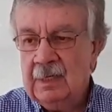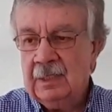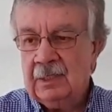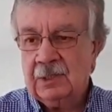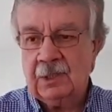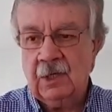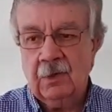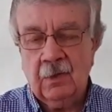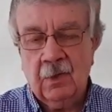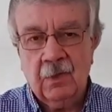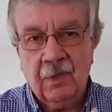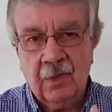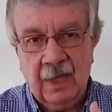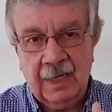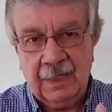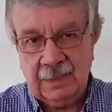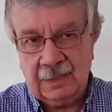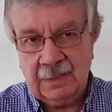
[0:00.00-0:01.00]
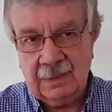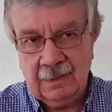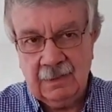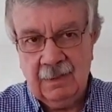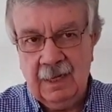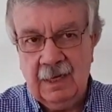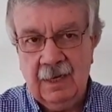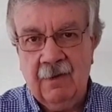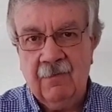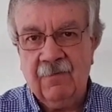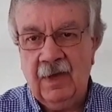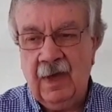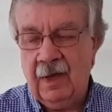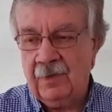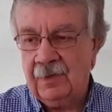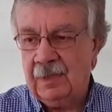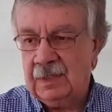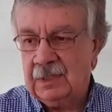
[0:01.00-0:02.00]
So that's in
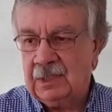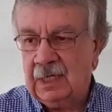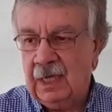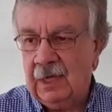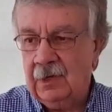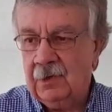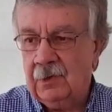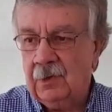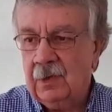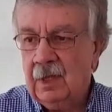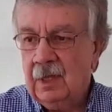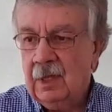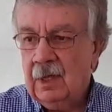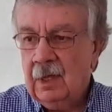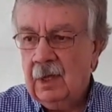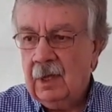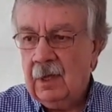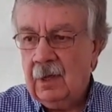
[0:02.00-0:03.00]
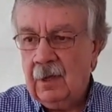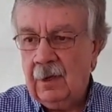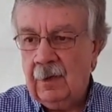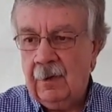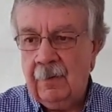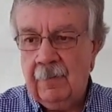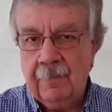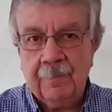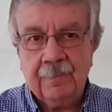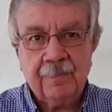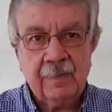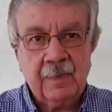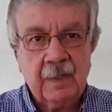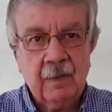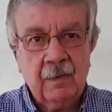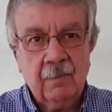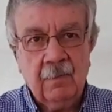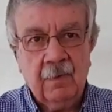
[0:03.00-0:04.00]
effect the tale.
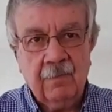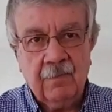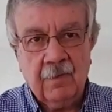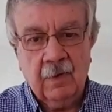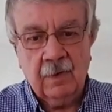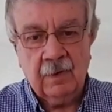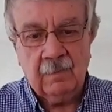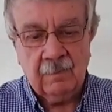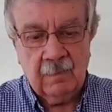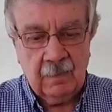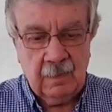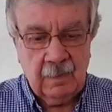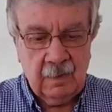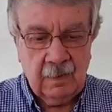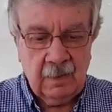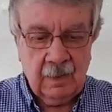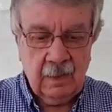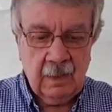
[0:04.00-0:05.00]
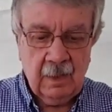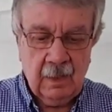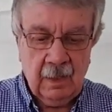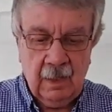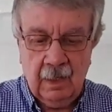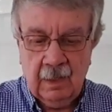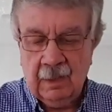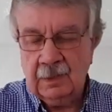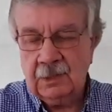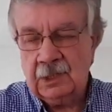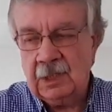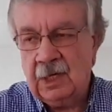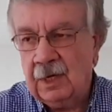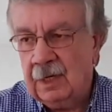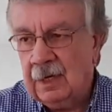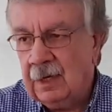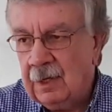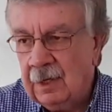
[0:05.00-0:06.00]
We've got
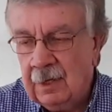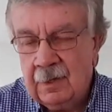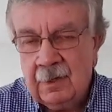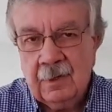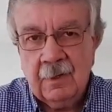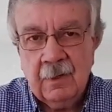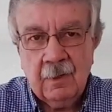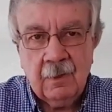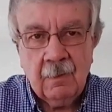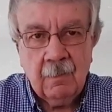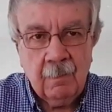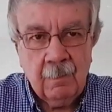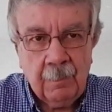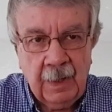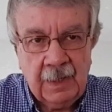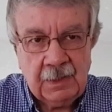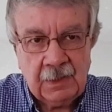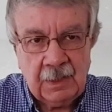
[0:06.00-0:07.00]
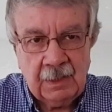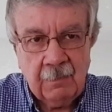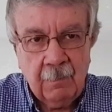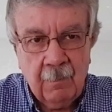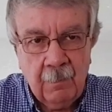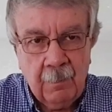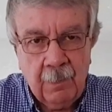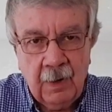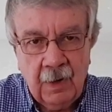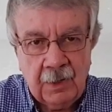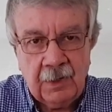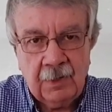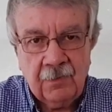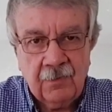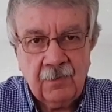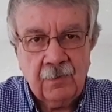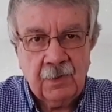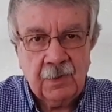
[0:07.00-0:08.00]
Tyler basically
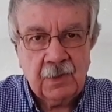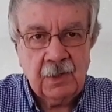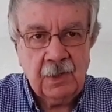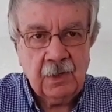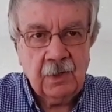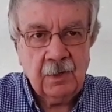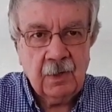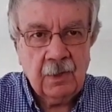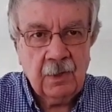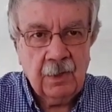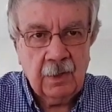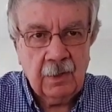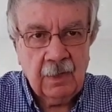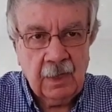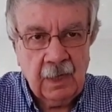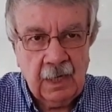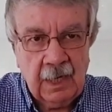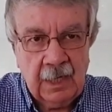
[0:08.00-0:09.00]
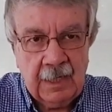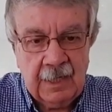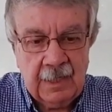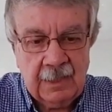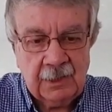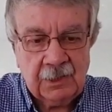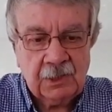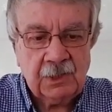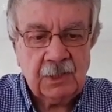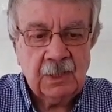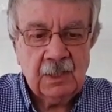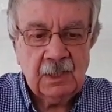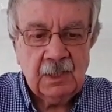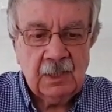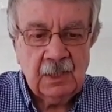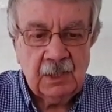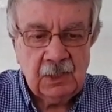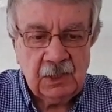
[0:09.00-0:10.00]
plugging through the leads,
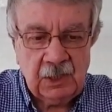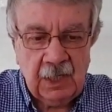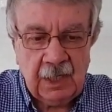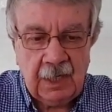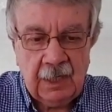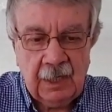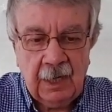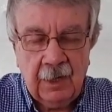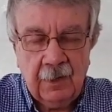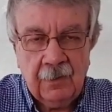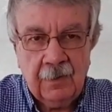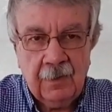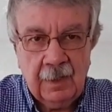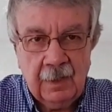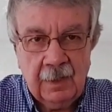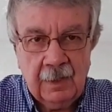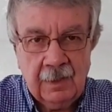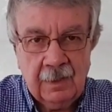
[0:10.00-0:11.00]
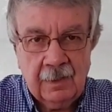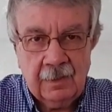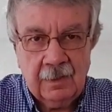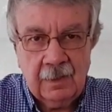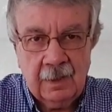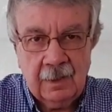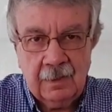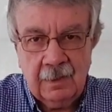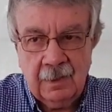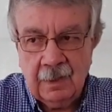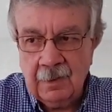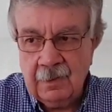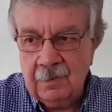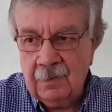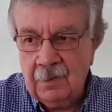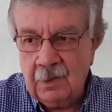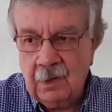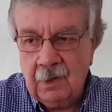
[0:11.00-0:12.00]
checking out
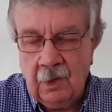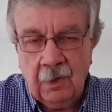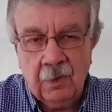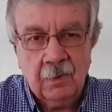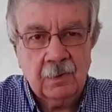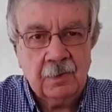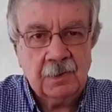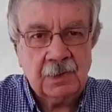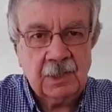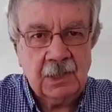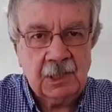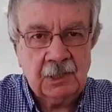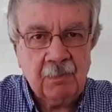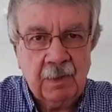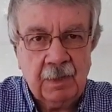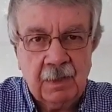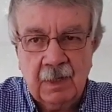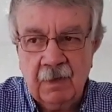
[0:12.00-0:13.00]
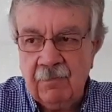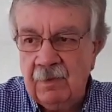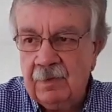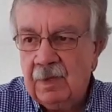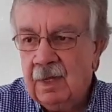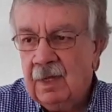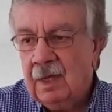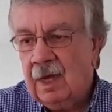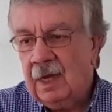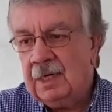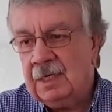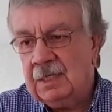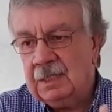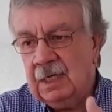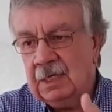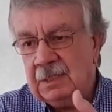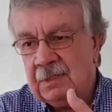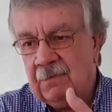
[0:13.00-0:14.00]
the clues that he's been given, and
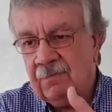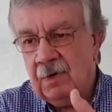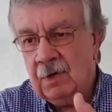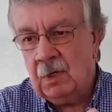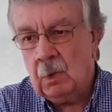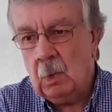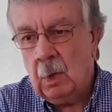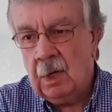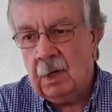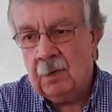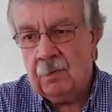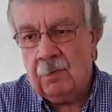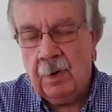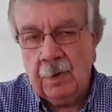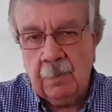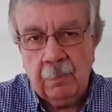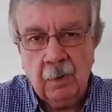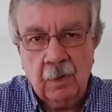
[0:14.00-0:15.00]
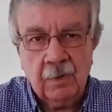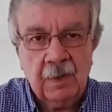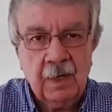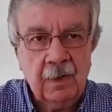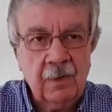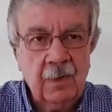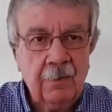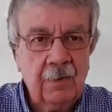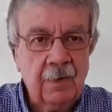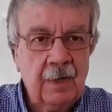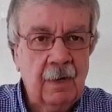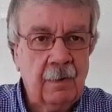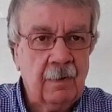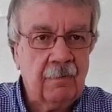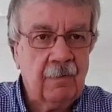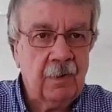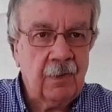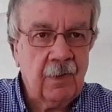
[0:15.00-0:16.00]
it's a very well written book. There are a
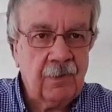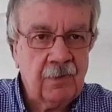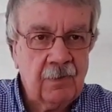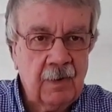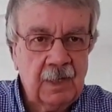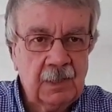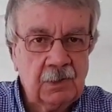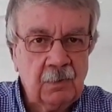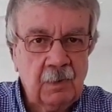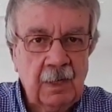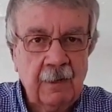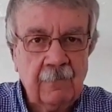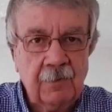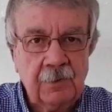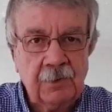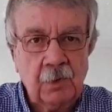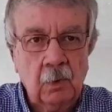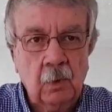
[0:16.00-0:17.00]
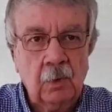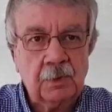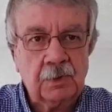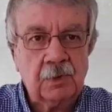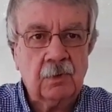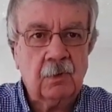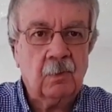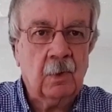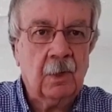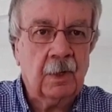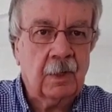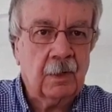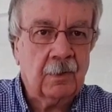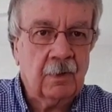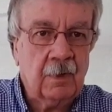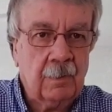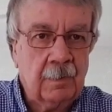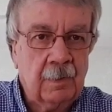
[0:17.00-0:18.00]
couple of other threads. We have the daughter of one of the
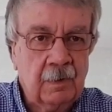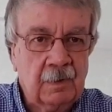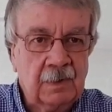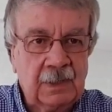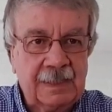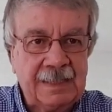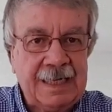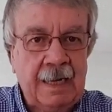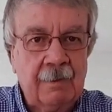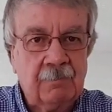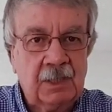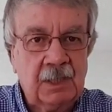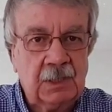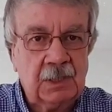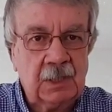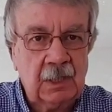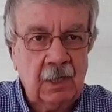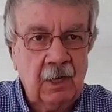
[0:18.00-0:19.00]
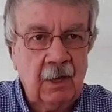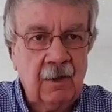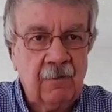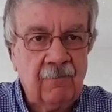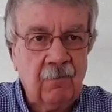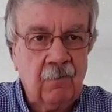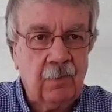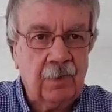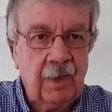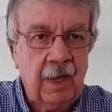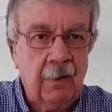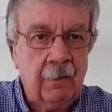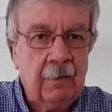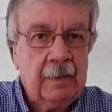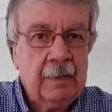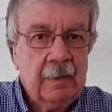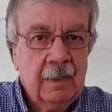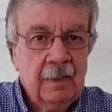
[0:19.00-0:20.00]
criminals adapt into life
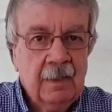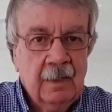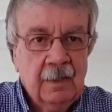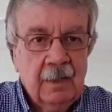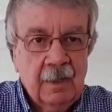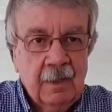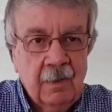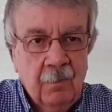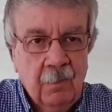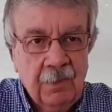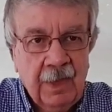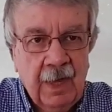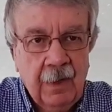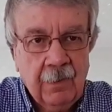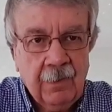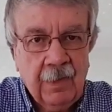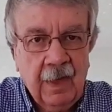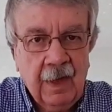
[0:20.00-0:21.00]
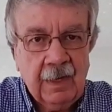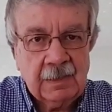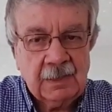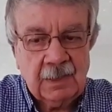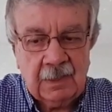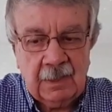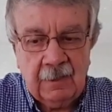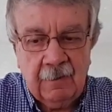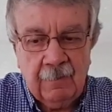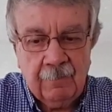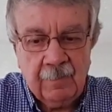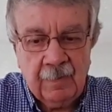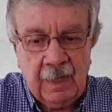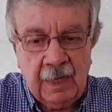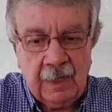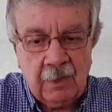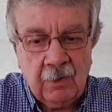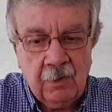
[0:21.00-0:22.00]
without
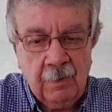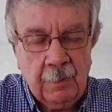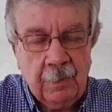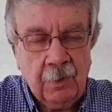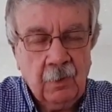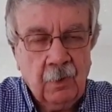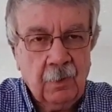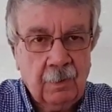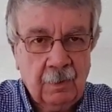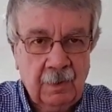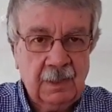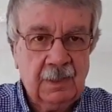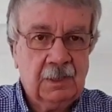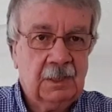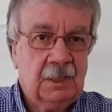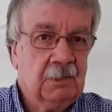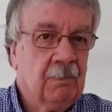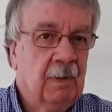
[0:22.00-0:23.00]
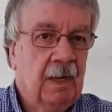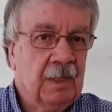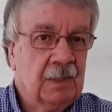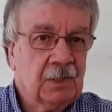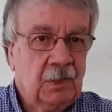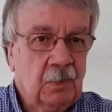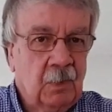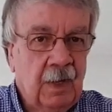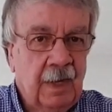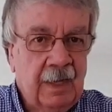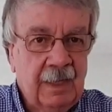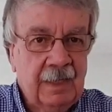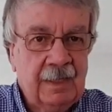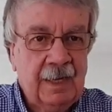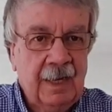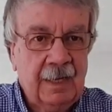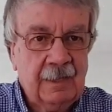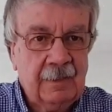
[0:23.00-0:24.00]
that criminal, because he's passed away, and